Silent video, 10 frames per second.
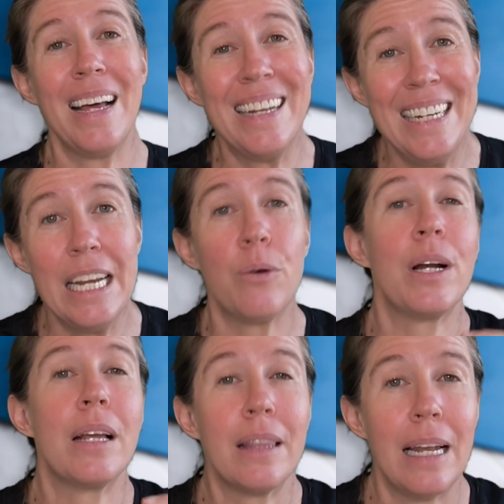
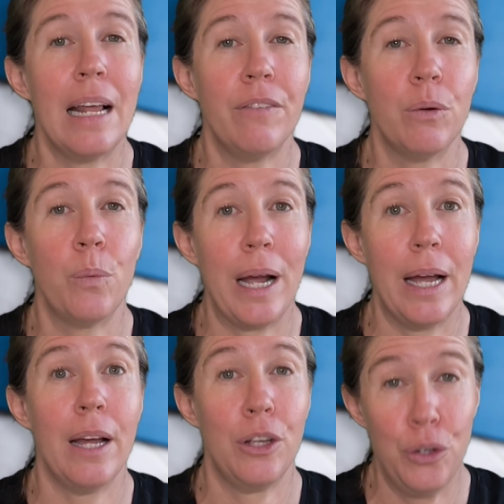nearing the level
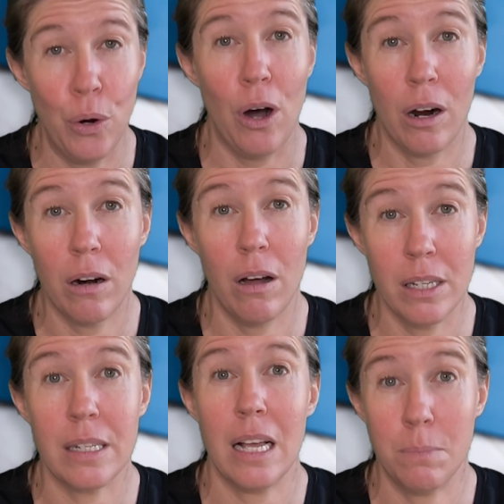where you are
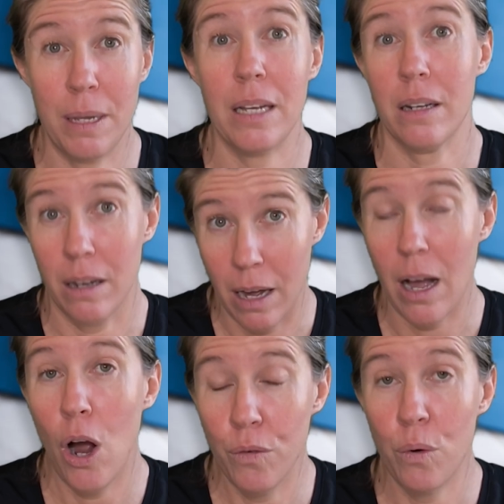classed as being
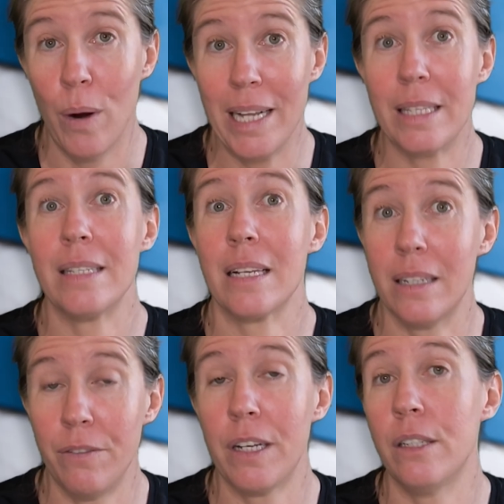overweight,
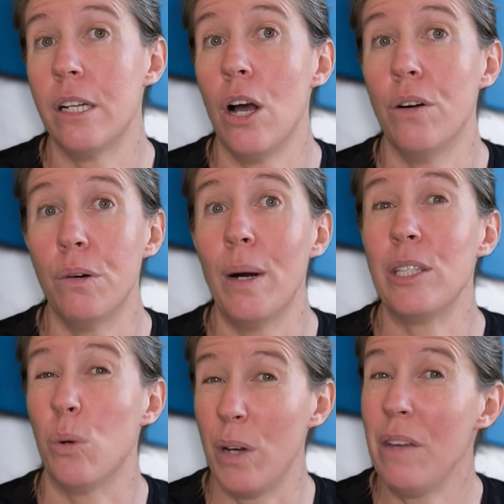significantly
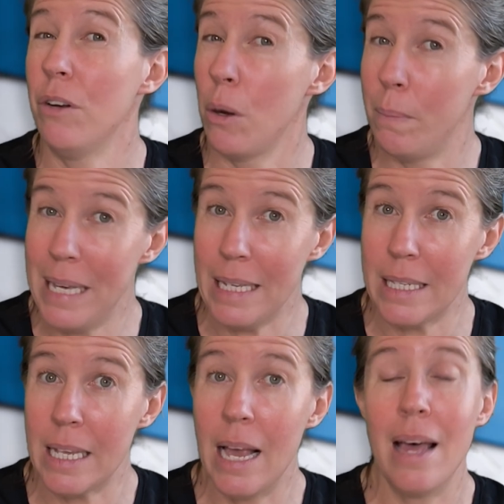overweight, or even
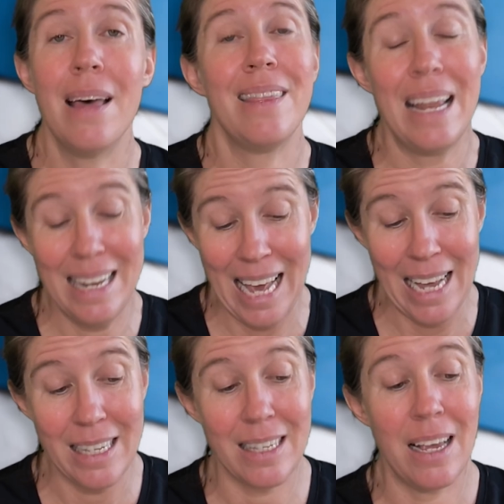obese, then
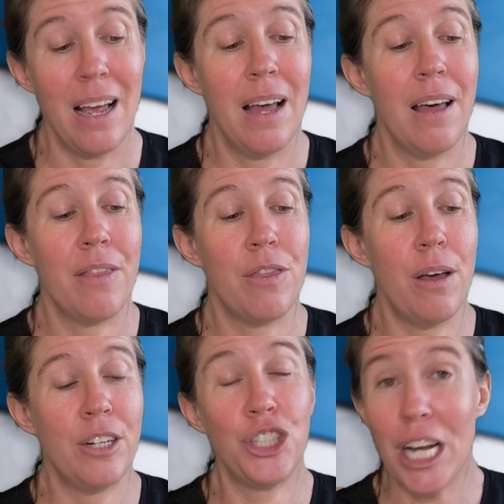yes,
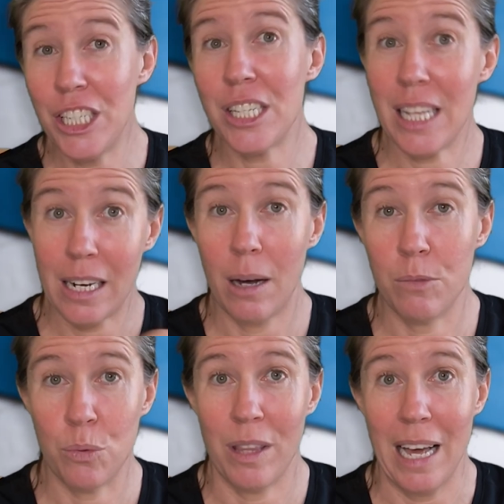the changes that
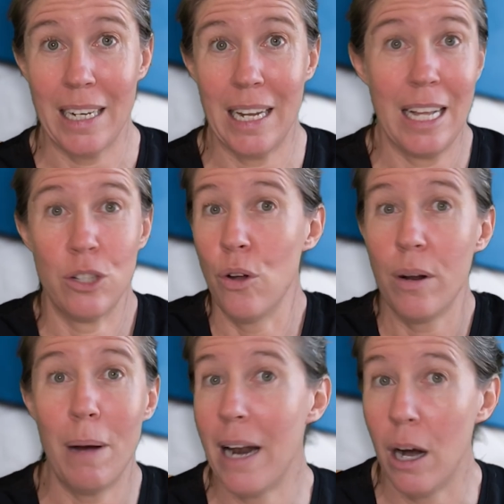comes with that, it's not
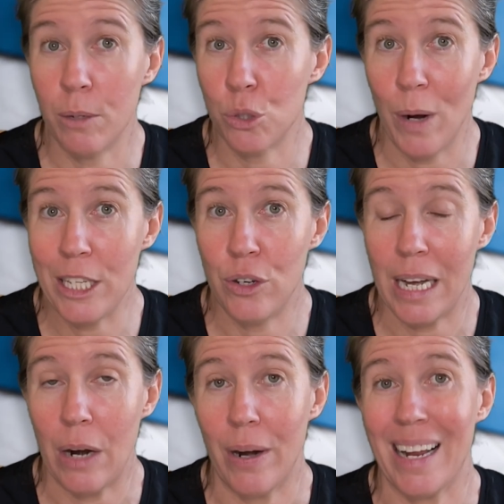about how much weight you're
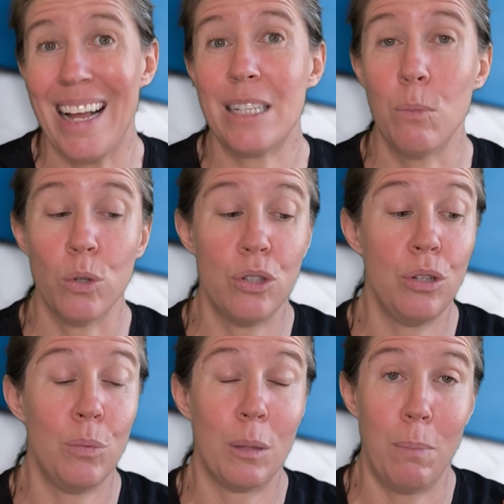carrying. It's more to
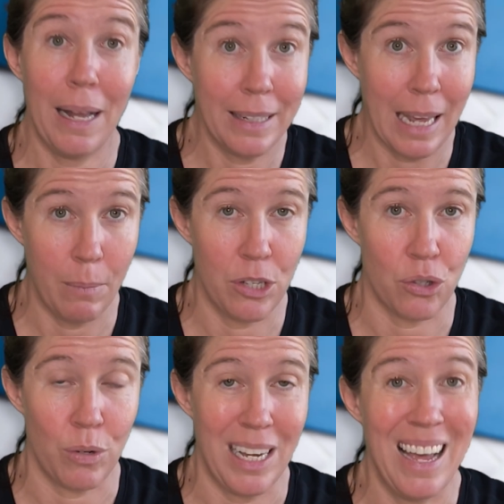do with blood
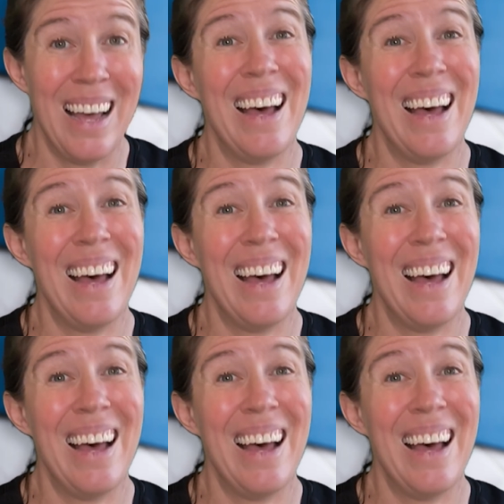chemistry.